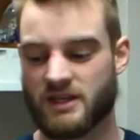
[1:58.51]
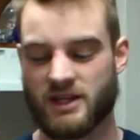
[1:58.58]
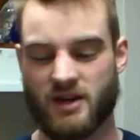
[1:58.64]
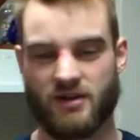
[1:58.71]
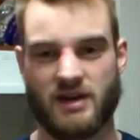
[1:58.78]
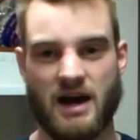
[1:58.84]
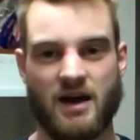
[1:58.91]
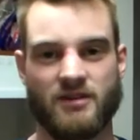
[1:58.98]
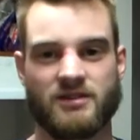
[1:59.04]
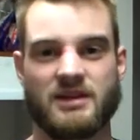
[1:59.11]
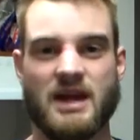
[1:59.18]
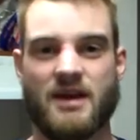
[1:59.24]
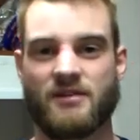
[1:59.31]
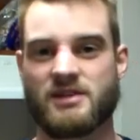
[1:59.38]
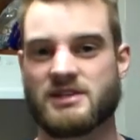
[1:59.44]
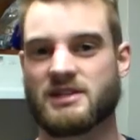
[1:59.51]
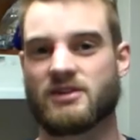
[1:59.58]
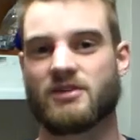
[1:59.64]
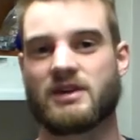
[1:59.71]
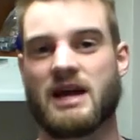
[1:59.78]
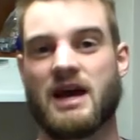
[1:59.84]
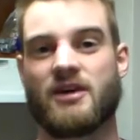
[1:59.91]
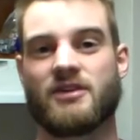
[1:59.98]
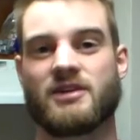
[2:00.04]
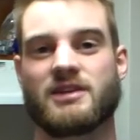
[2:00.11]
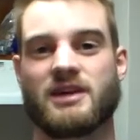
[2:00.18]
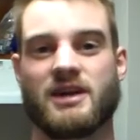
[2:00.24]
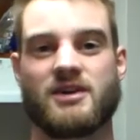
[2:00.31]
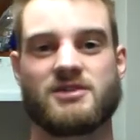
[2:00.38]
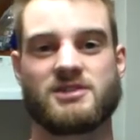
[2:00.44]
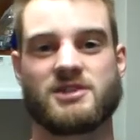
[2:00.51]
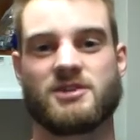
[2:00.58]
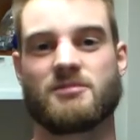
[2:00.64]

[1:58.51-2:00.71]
you know, counting every single calorie that goes